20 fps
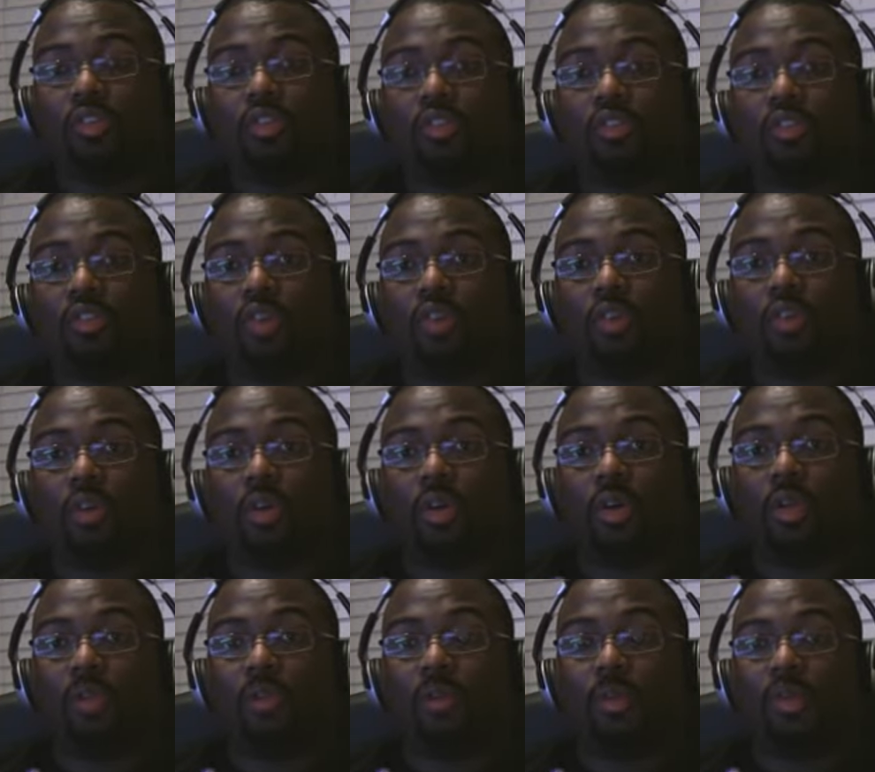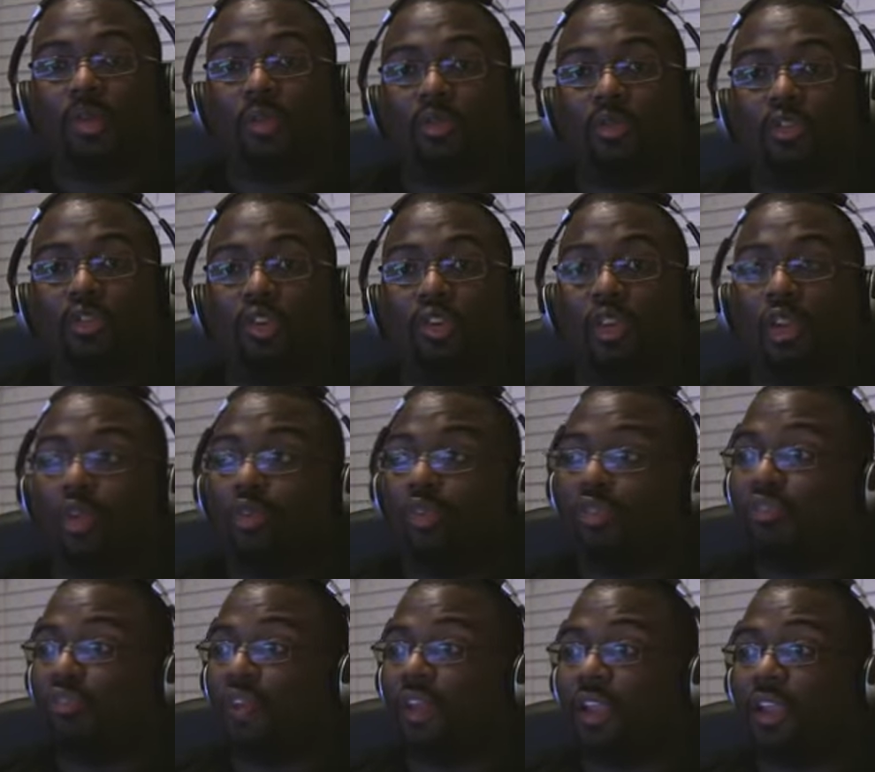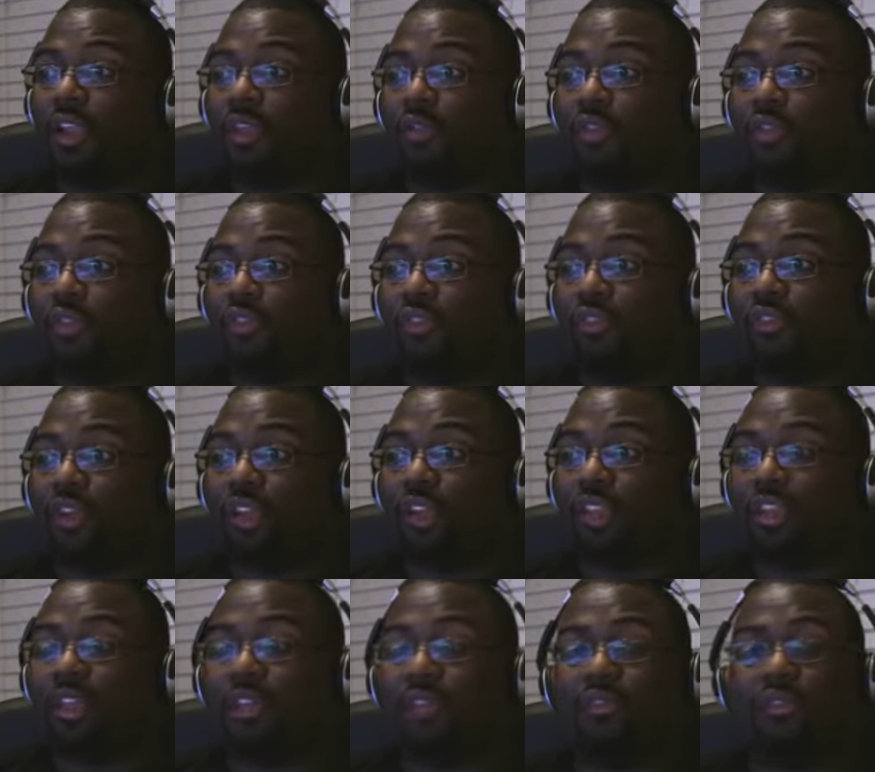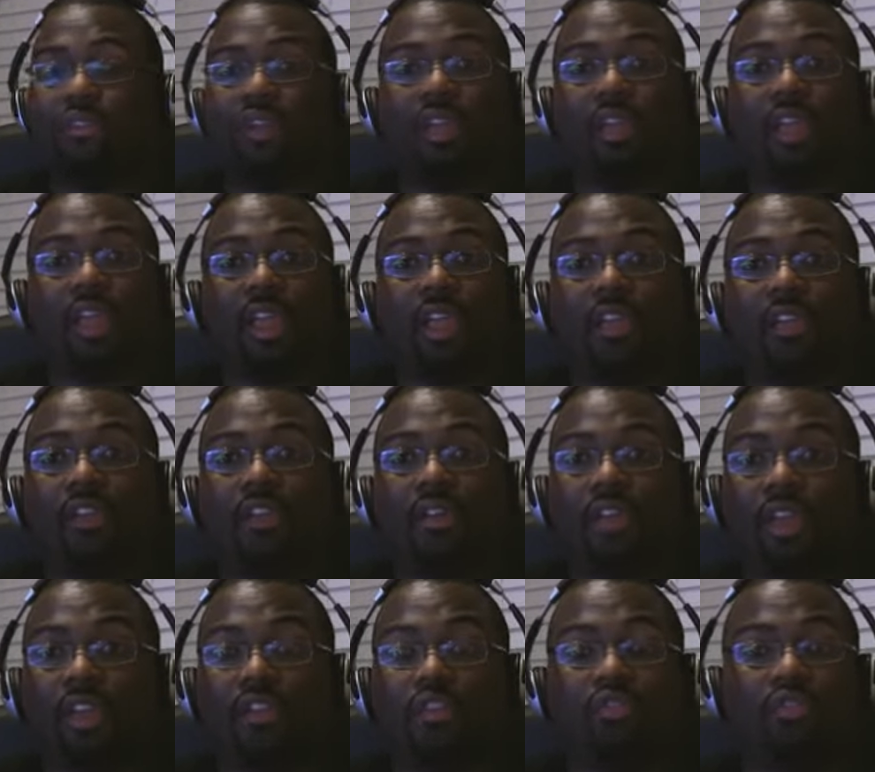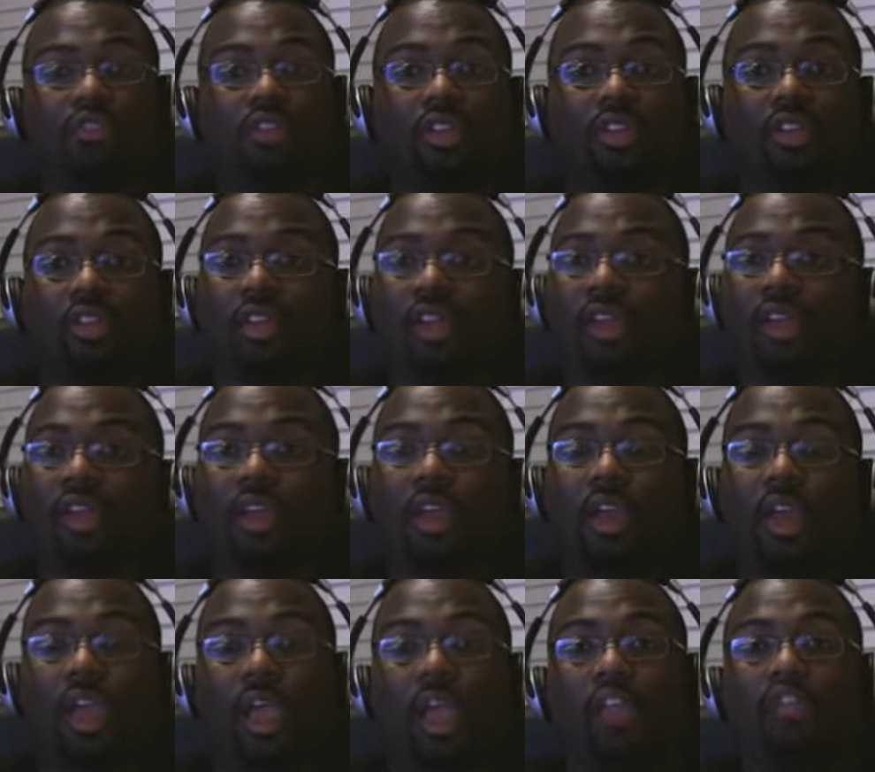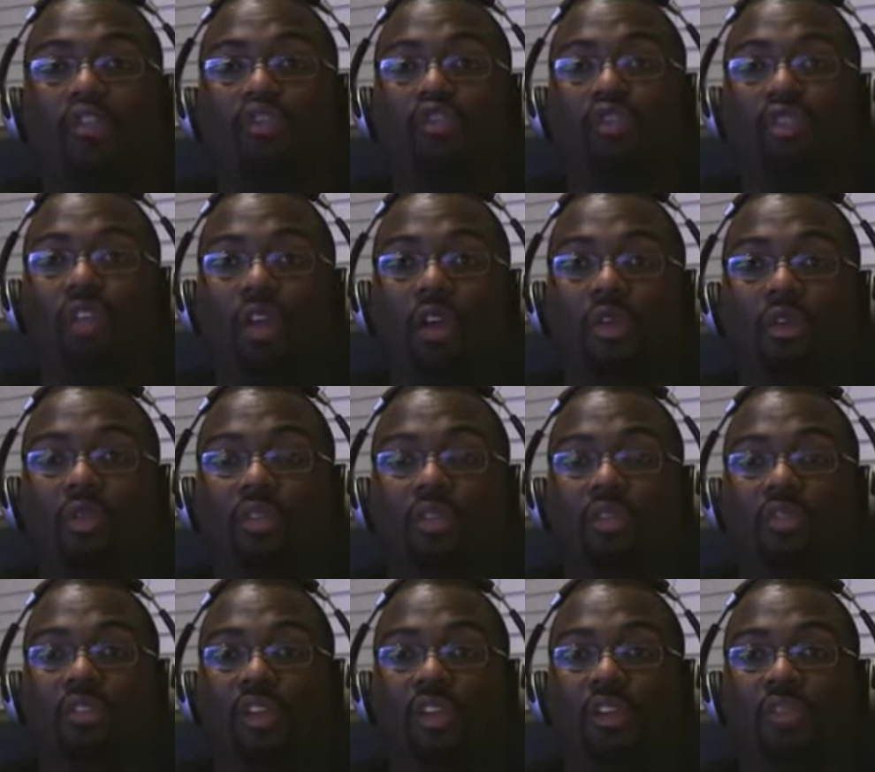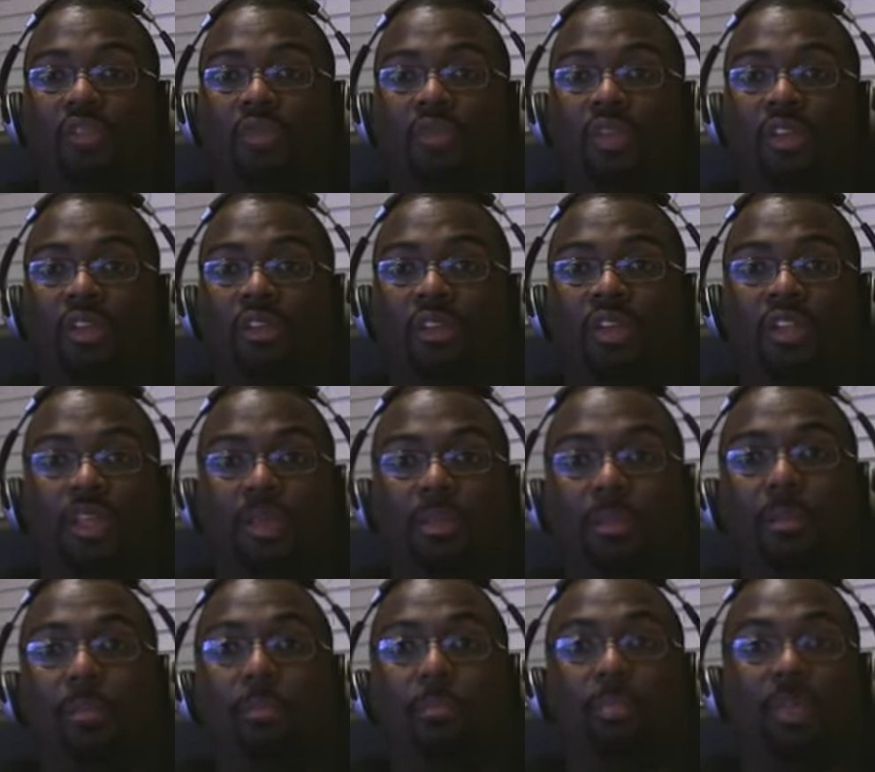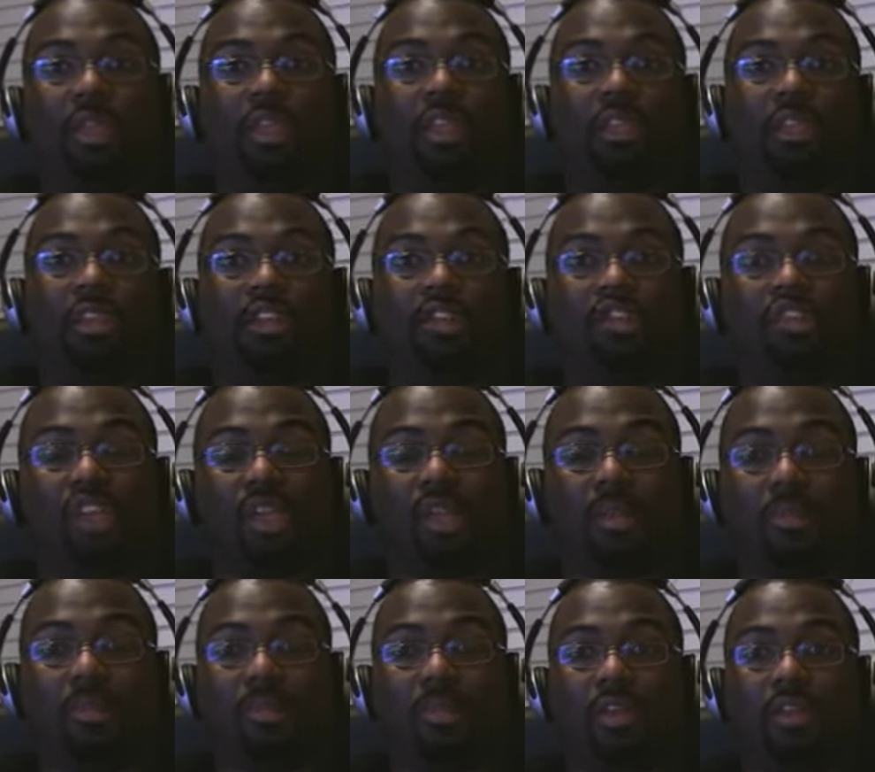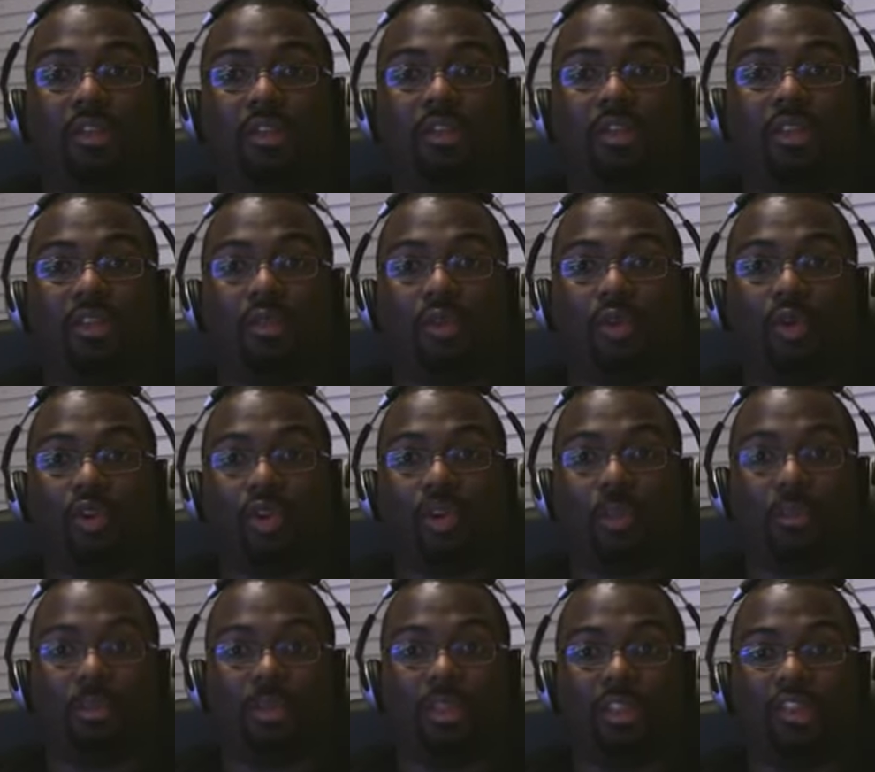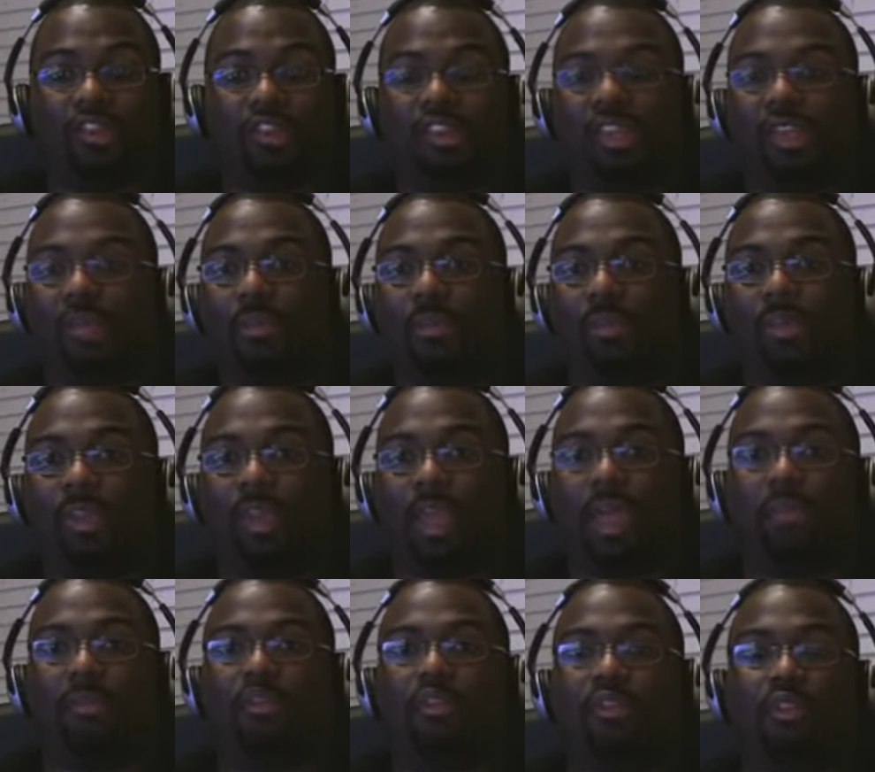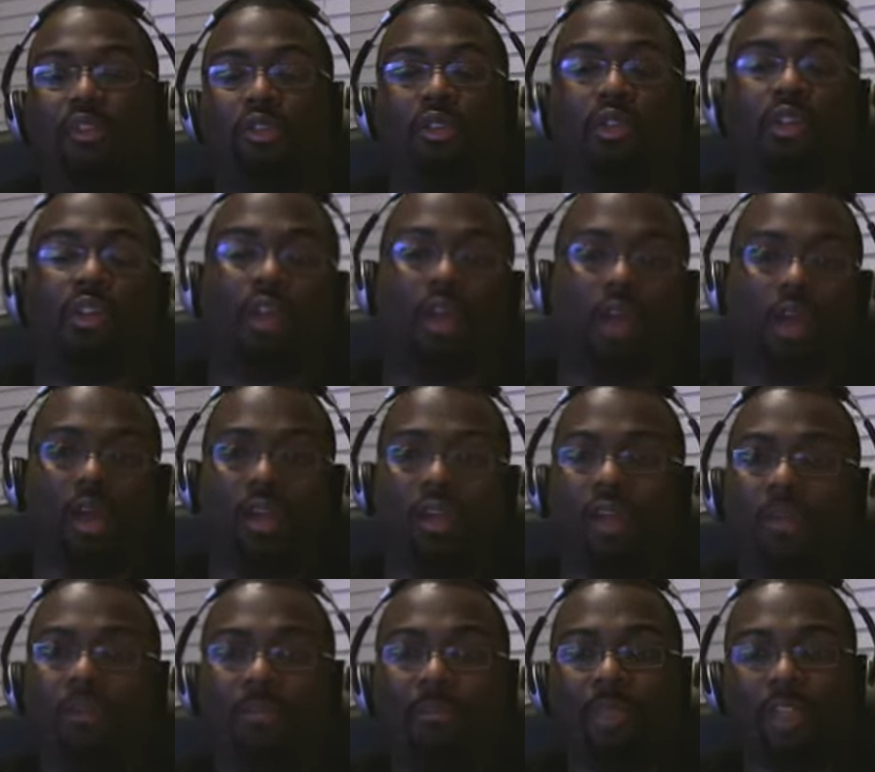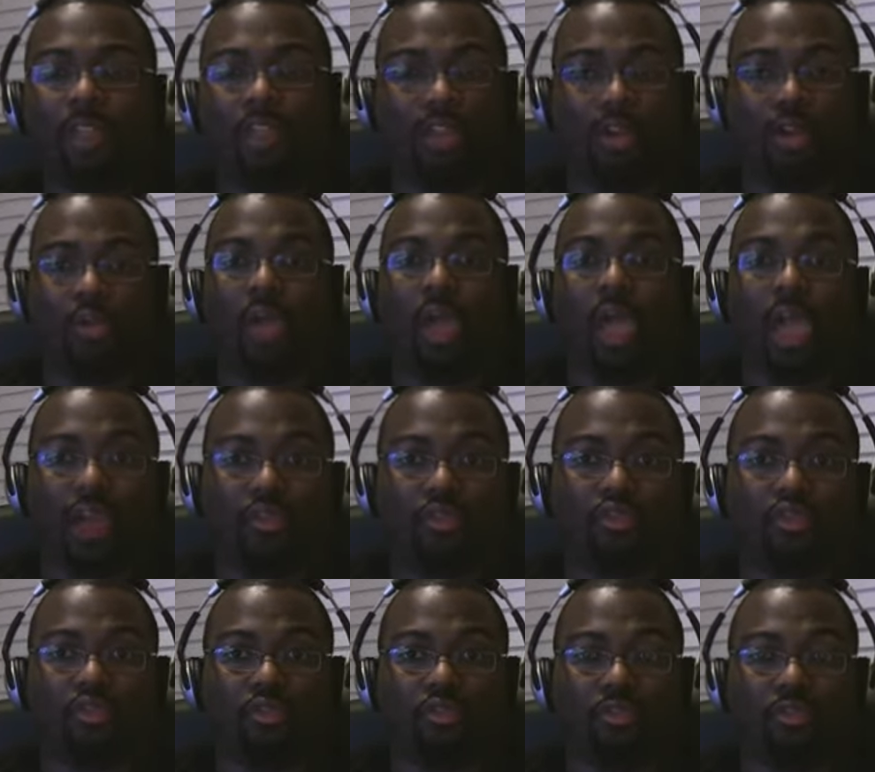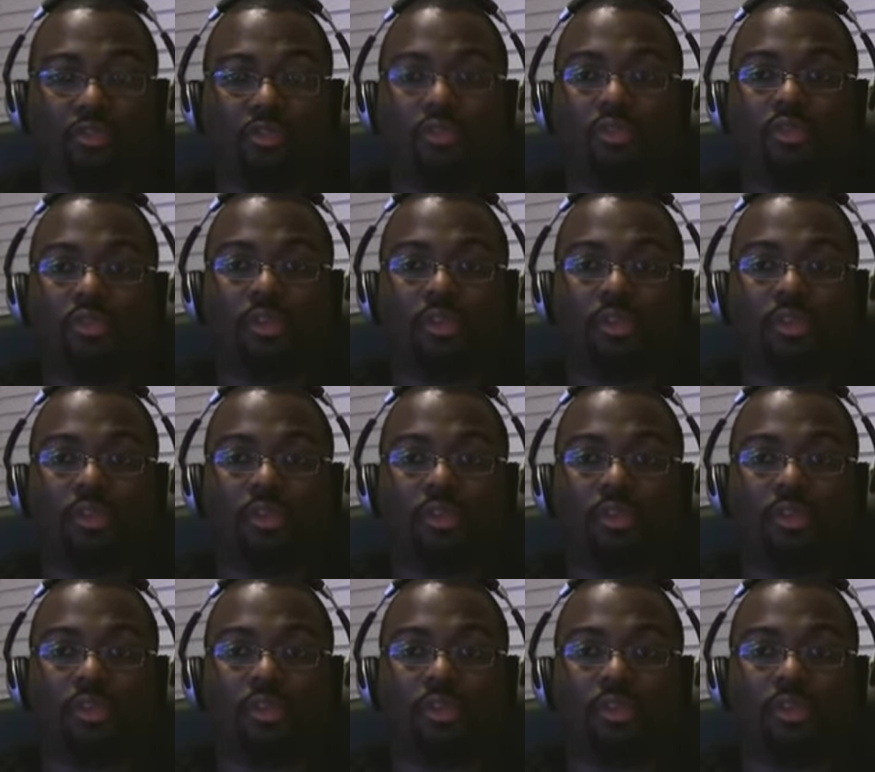So it was a close fight. It was a fight that Frank Edgar actually edged out the victory. Did he beat the champion in order to be the champion? Absolutely not. And you don't have to.